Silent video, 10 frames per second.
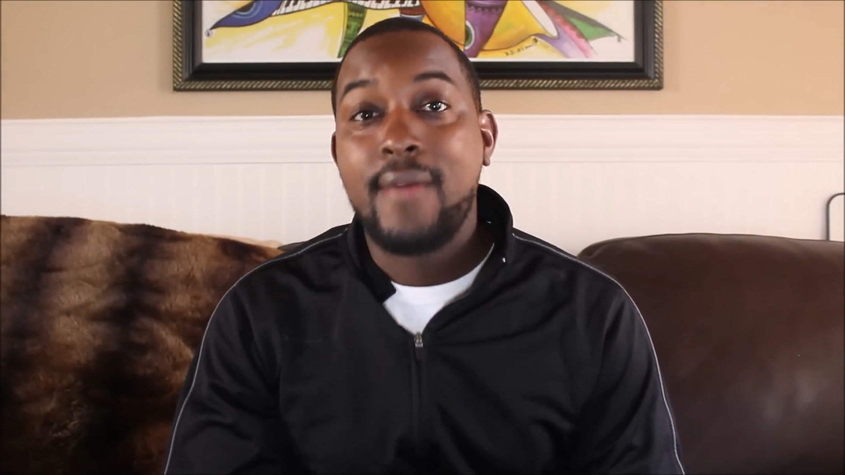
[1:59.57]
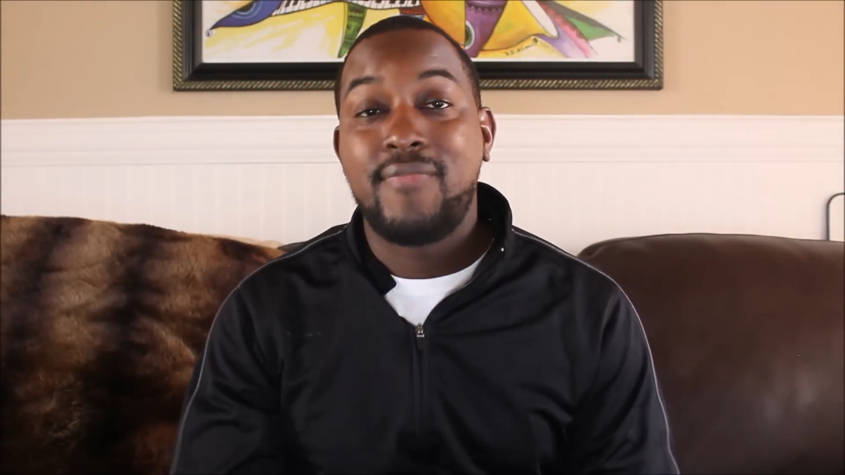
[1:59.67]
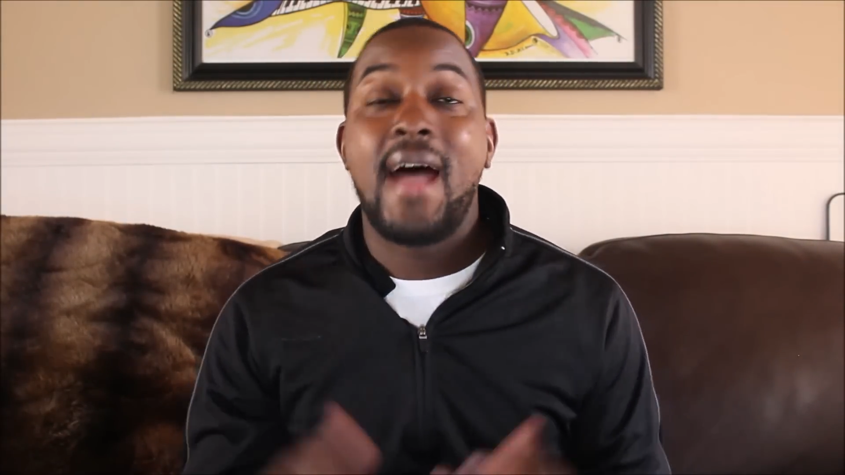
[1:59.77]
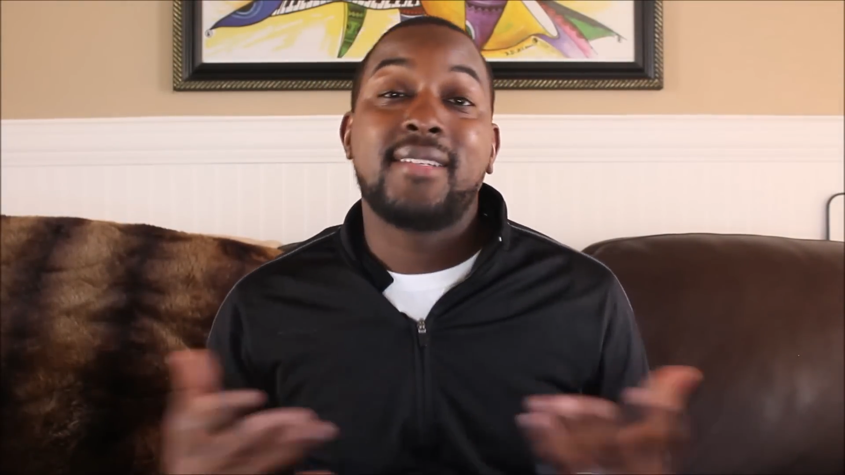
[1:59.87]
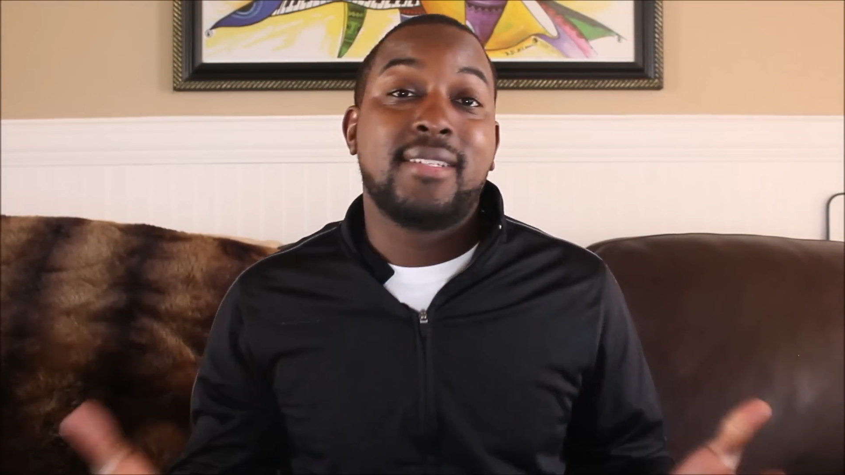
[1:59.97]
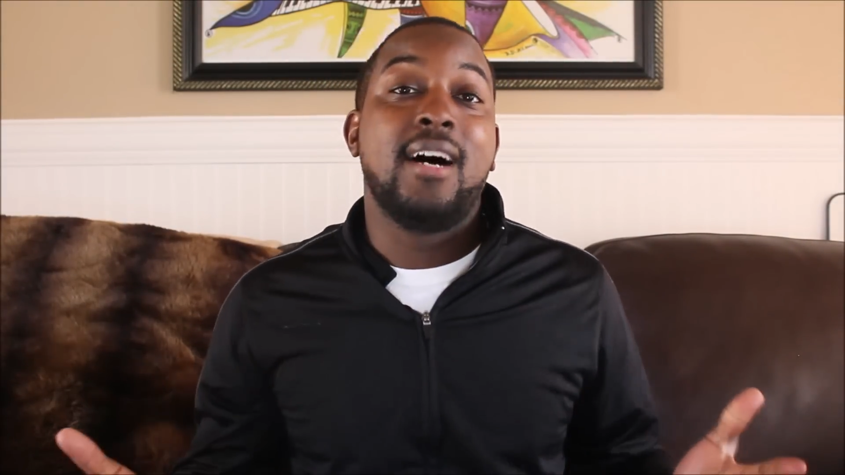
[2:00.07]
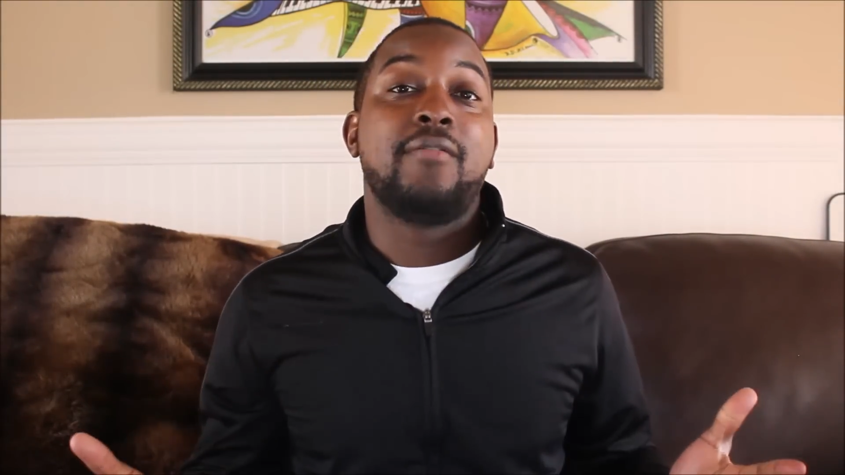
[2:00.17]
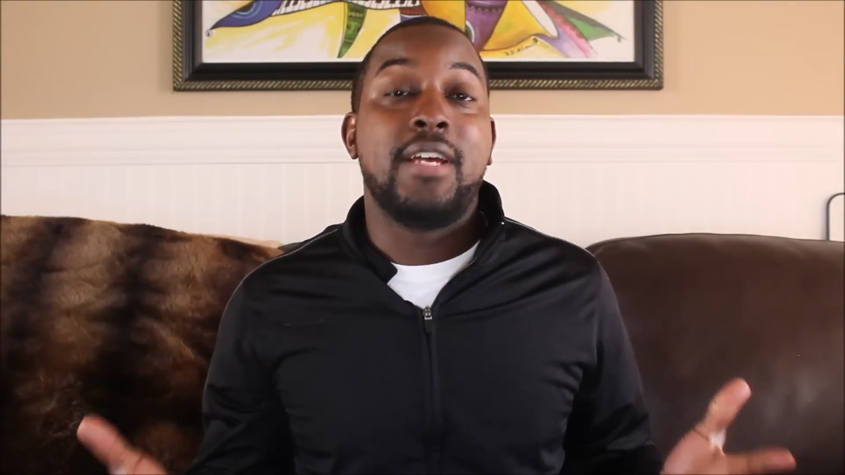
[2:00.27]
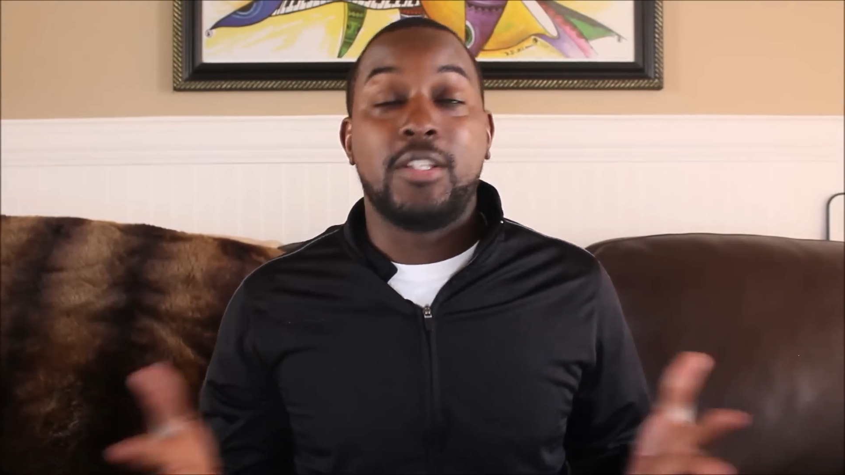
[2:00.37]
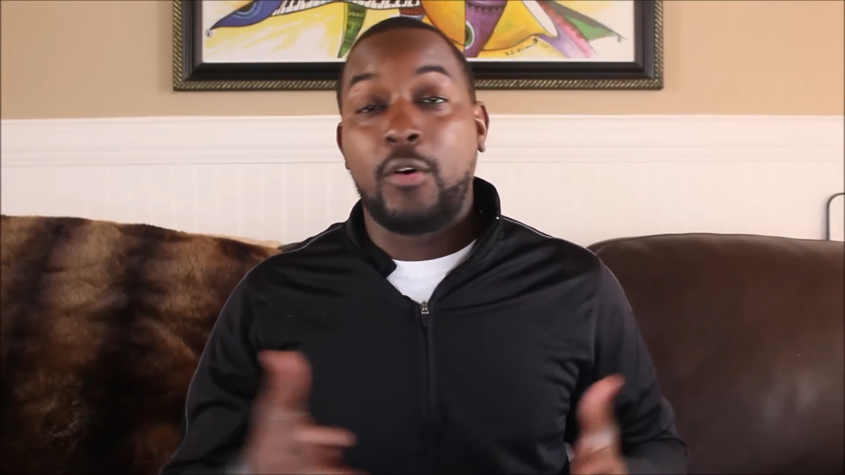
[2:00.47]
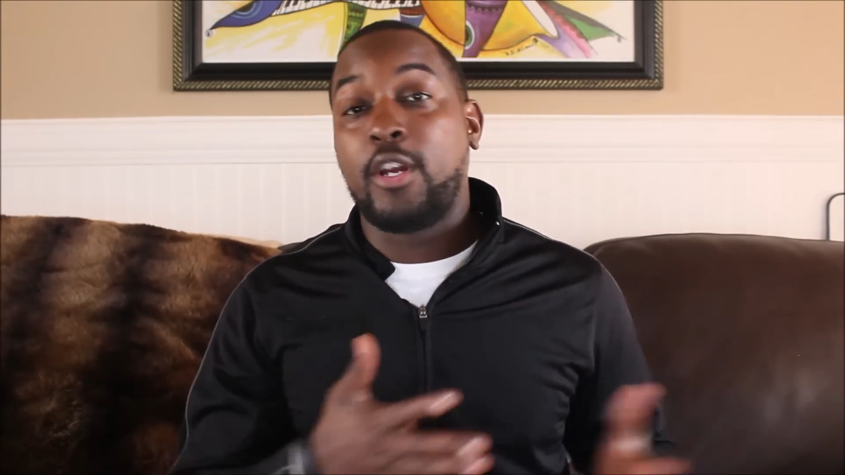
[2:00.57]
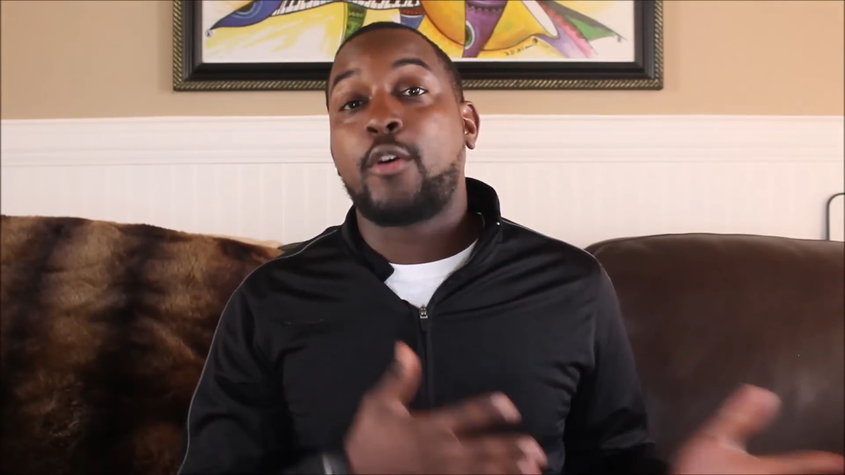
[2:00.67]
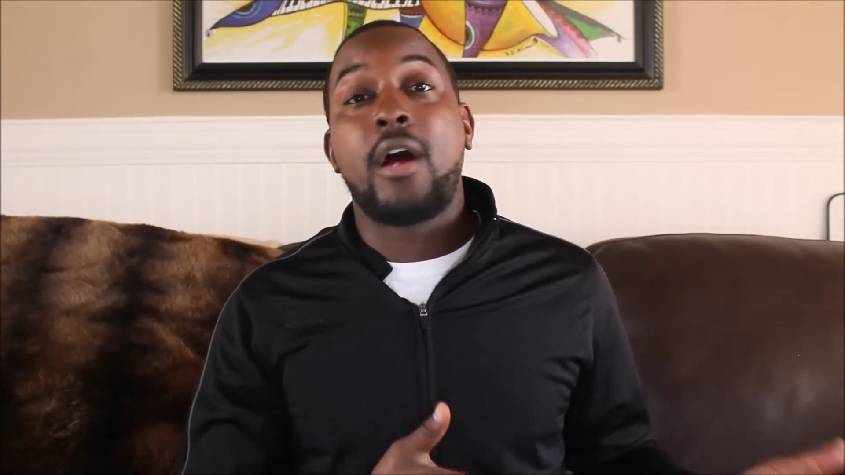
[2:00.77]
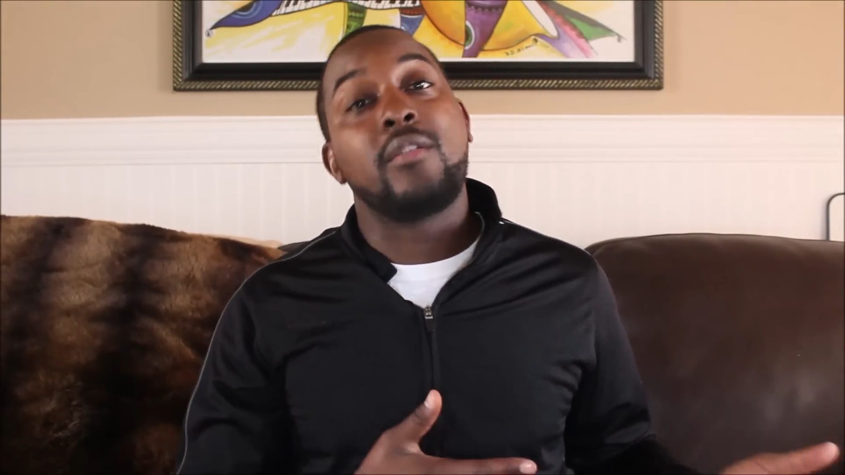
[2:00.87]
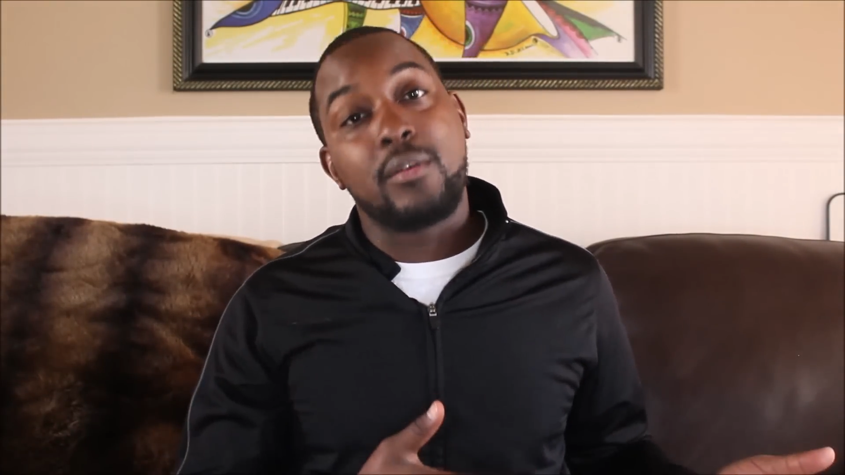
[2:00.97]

That stuff is on your credit